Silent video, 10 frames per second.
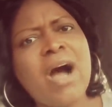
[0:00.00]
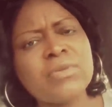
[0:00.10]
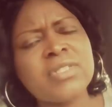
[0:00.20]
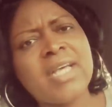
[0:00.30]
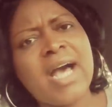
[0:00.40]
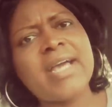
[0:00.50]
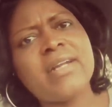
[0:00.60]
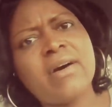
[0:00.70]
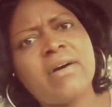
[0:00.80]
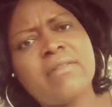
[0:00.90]

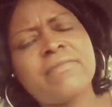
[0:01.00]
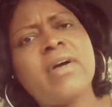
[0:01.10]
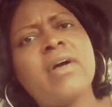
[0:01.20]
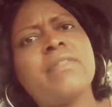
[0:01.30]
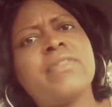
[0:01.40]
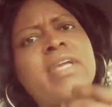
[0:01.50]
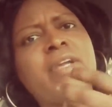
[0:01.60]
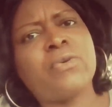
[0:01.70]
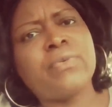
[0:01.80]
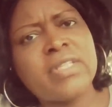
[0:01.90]
outside of the
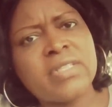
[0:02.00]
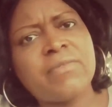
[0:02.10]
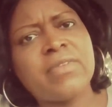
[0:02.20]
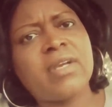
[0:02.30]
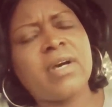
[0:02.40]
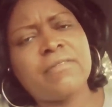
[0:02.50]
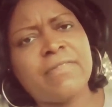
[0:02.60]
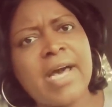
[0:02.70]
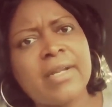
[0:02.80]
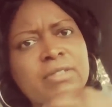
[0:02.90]
increase of the gun
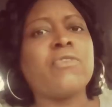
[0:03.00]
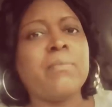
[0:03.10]
violence.